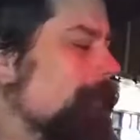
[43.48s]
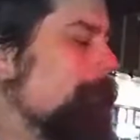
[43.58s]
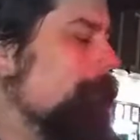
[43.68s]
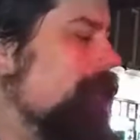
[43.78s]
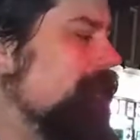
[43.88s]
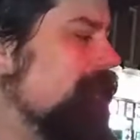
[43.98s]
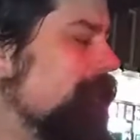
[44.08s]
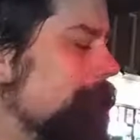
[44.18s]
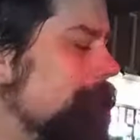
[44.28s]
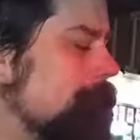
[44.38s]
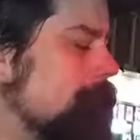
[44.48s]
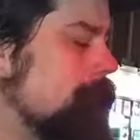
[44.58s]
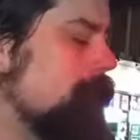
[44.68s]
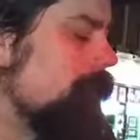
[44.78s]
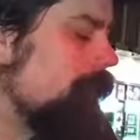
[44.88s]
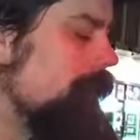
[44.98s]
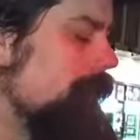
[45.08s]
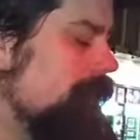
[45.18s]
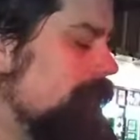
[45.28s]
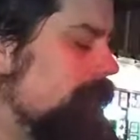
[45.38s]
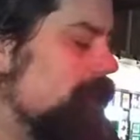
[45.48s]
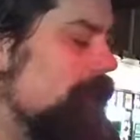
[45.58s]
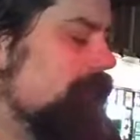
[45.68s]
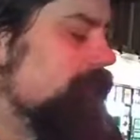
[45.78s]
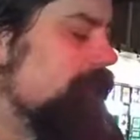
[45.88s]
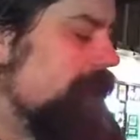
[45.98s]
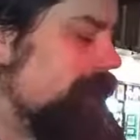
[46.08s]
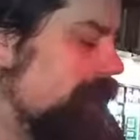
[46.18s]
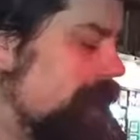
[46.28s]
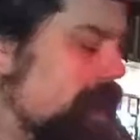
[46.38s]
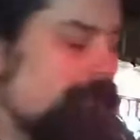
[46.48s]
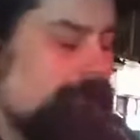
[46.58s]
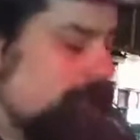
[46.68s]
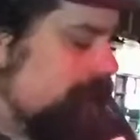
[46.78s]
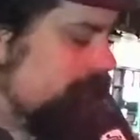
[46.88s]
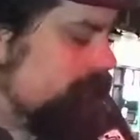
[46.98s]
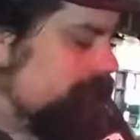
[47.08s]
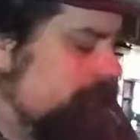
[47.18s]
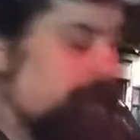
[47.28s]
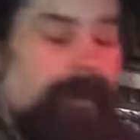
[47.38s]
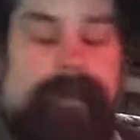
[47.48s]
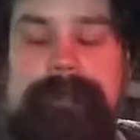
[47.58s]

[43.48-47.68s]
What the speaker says: But because of that, I have a rather unique